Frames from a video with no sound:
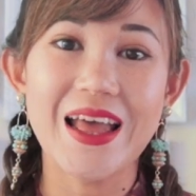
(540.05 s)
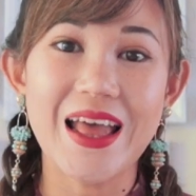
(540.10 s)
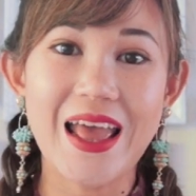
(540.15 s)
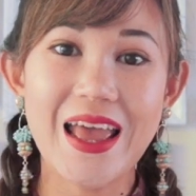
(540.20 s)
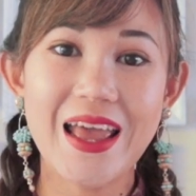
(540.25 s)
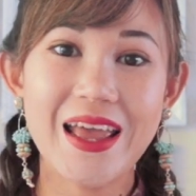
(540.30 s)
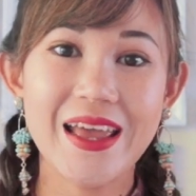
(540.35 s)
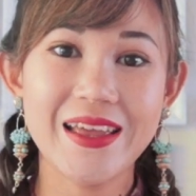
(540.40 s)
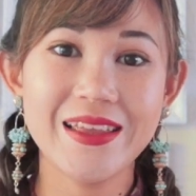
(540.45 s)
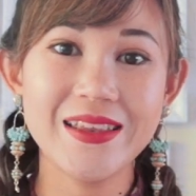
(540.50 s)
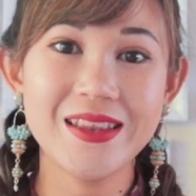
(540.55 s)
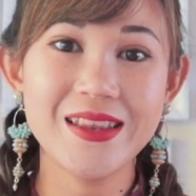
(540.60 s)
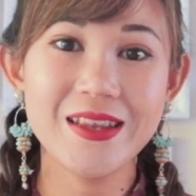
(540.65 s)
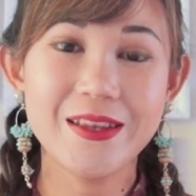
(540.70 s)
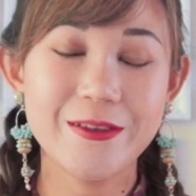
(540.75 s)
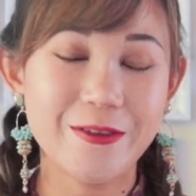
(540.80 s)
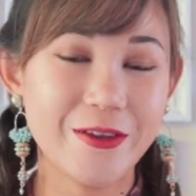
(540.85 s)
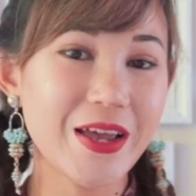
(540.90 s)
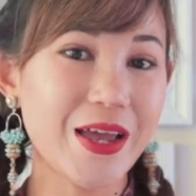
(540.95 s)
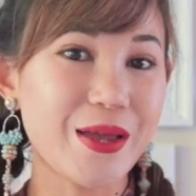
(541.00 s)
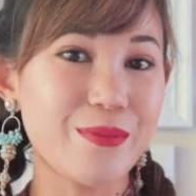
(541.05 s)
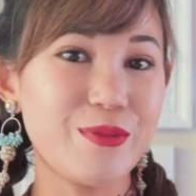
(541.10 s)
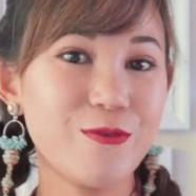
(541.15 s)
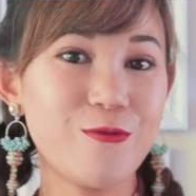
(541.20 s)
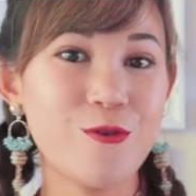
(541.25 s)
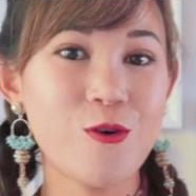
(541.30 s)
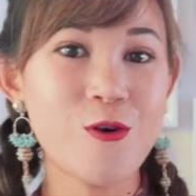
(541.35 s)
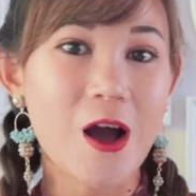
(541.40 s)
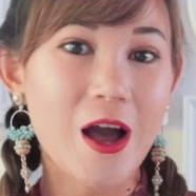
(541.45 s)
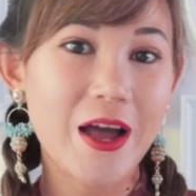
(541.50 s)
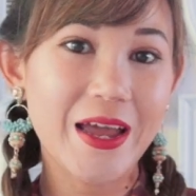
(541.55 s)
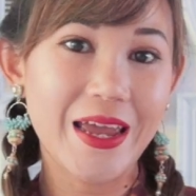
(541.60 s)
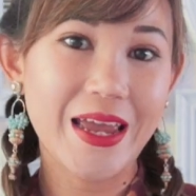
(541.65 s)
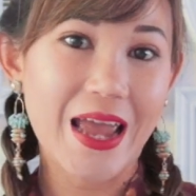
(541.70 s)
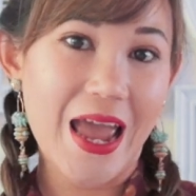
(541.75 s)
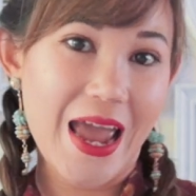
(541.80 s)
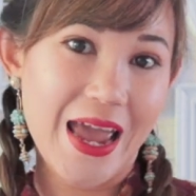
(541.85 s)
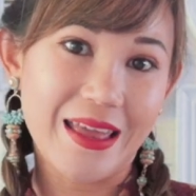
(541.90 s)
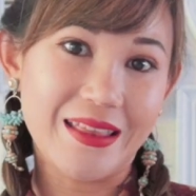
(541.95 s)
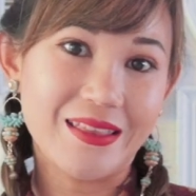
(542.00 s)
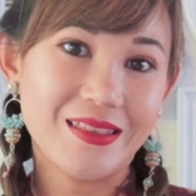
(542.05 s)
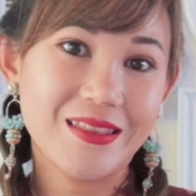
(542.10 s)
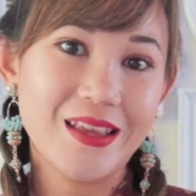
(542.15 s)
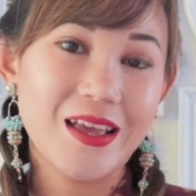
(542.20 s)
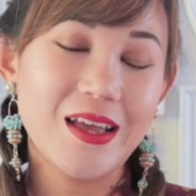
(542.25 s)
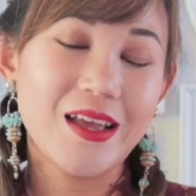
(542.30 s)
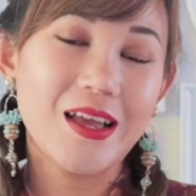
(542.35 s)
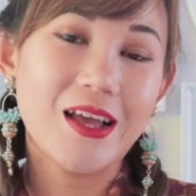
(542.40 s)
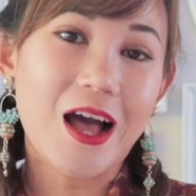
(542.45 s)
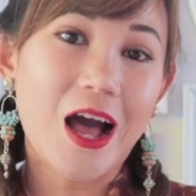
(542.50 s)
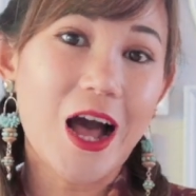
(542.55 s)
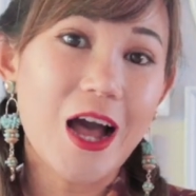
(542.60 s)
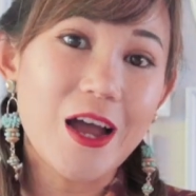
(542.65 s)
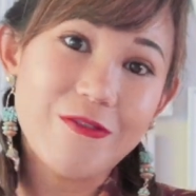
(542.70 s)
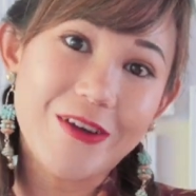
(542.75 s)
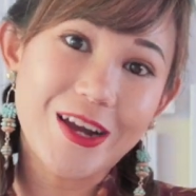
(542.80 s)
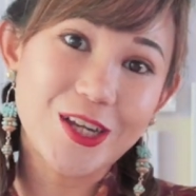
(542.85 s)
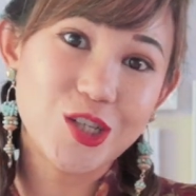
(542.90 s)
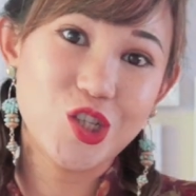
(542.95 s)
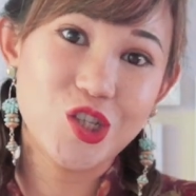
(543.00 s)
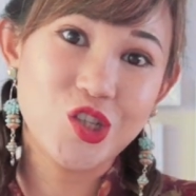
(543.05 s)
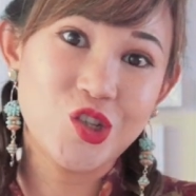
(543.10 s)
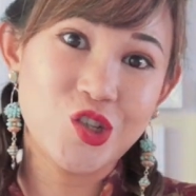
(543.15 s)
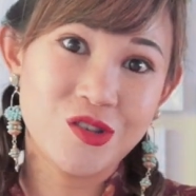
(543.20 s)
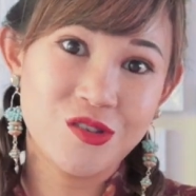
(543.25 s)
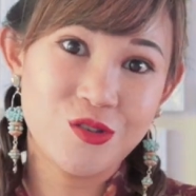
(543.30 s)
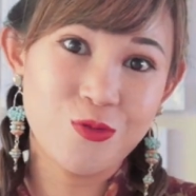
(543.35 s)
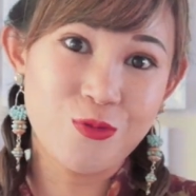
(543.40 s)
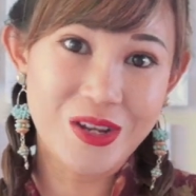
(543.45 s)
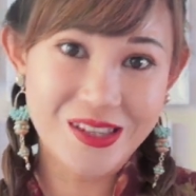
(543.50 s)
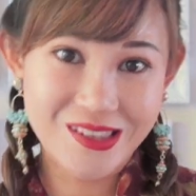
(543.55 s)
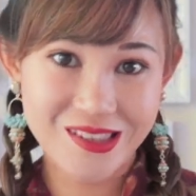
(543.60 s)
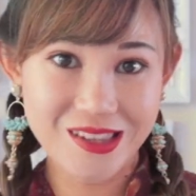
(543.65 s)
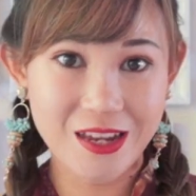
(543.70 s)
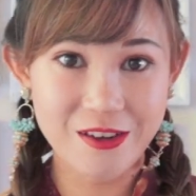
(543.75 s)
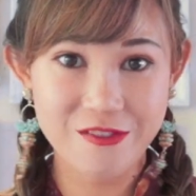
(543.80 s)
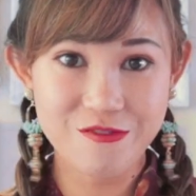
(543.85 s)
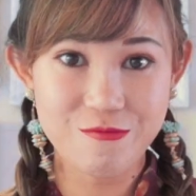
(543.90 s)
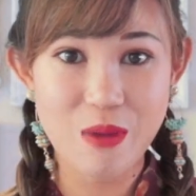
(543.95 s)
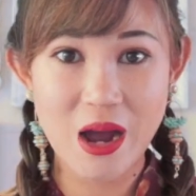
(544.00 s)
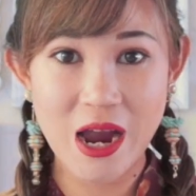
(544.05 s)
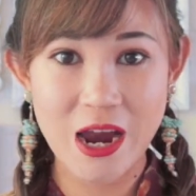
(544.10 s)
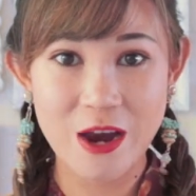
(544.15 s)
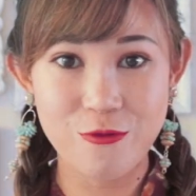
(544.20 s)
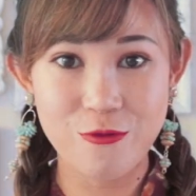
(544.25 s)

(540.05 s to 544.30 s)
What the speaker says: And okay, before I end, I've actually just received my